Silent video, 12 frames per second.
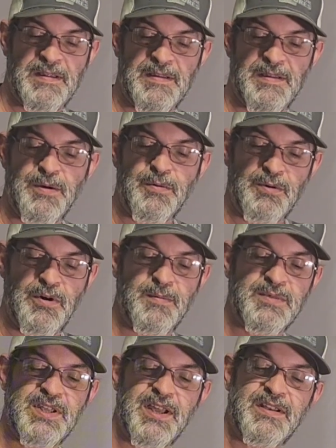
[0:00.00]
Lower
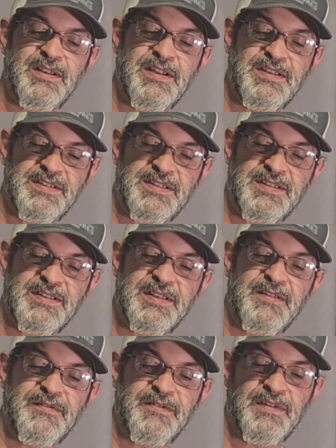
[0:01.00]
arm's got a nice
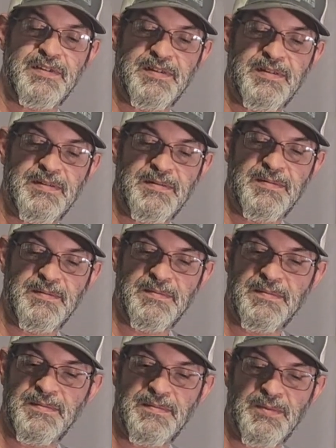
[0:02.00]
stiff,
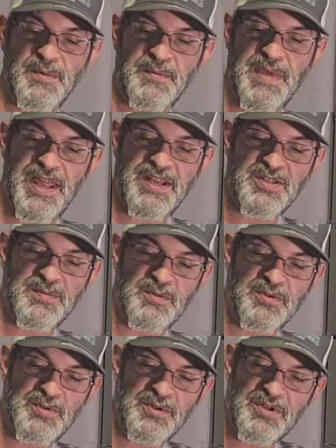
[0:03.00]

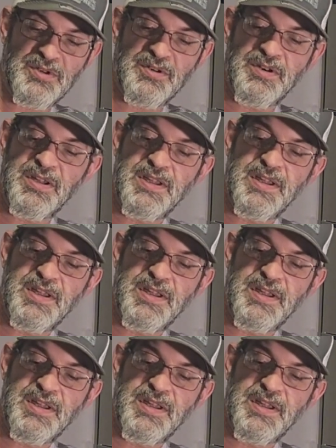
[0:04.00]
manageable turn.